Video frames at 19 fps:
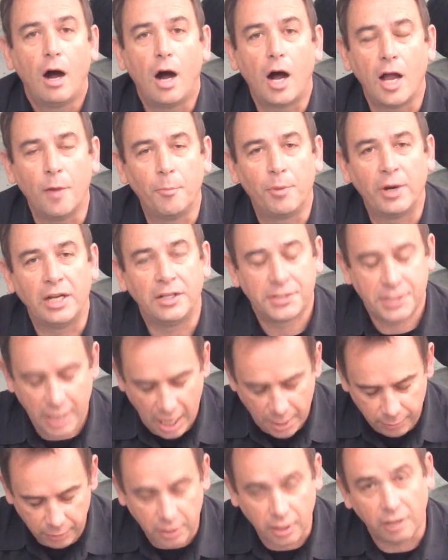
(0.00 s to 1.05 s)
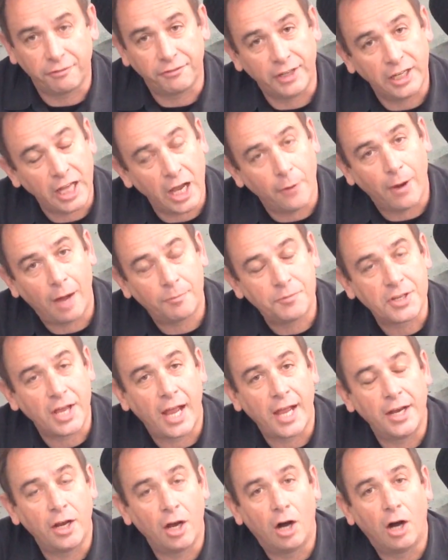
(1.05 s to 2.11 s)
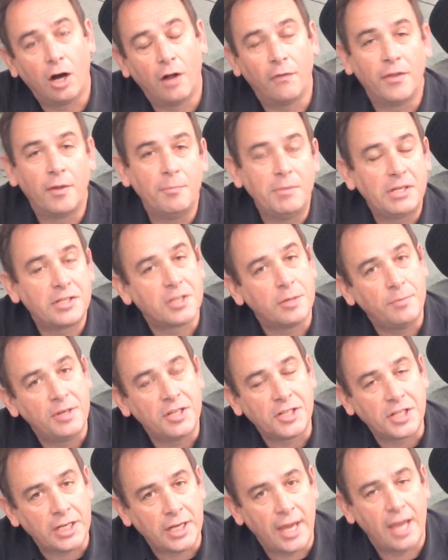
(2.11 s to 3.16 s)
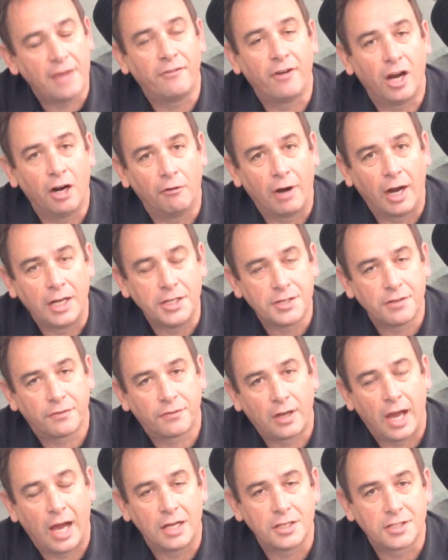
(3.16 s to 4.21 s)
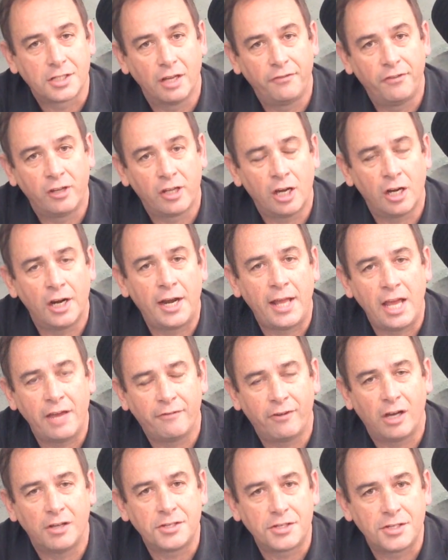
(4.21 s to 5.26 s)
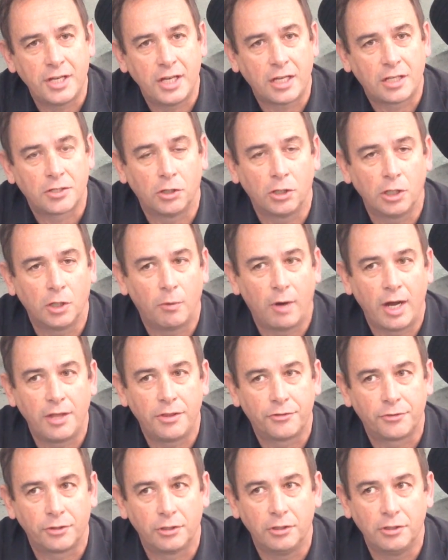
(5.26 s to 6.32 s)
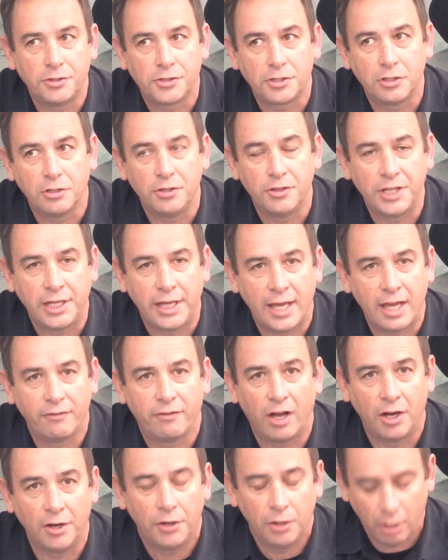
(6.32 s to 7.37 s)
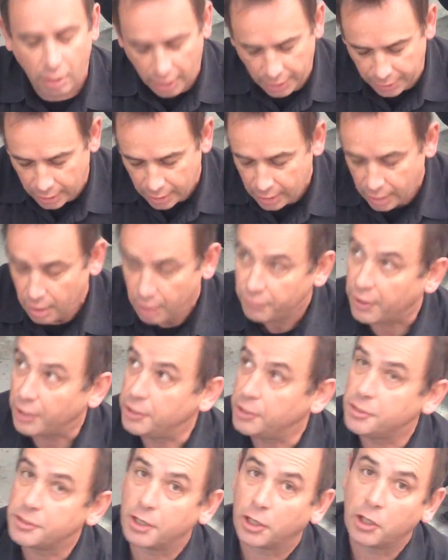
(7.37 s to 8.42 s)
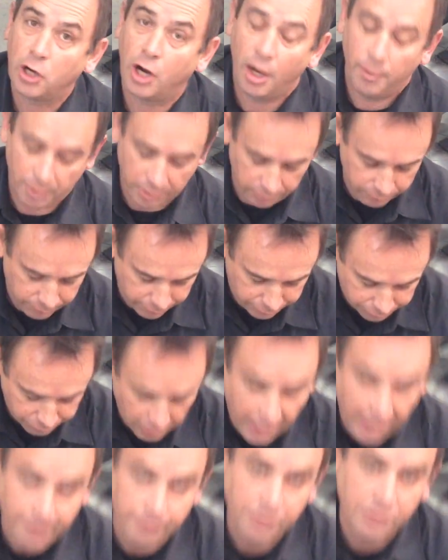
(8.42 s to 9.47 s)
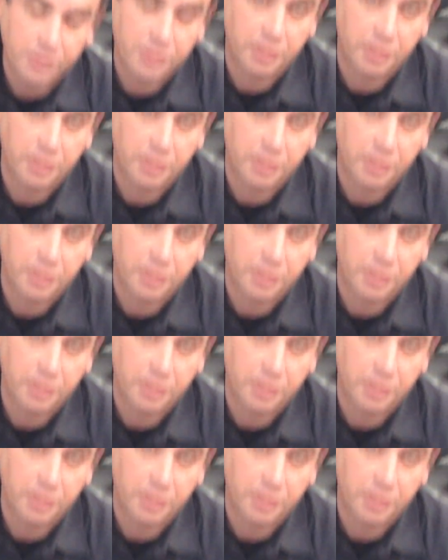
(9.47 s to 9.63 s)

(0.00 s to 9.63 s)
Hi, I'm Brent. Today we've got a video update on the Mitsubishi Evo range of cars. So if you've got an Evo 6 all the way through to the Evo 9, they use a common frame to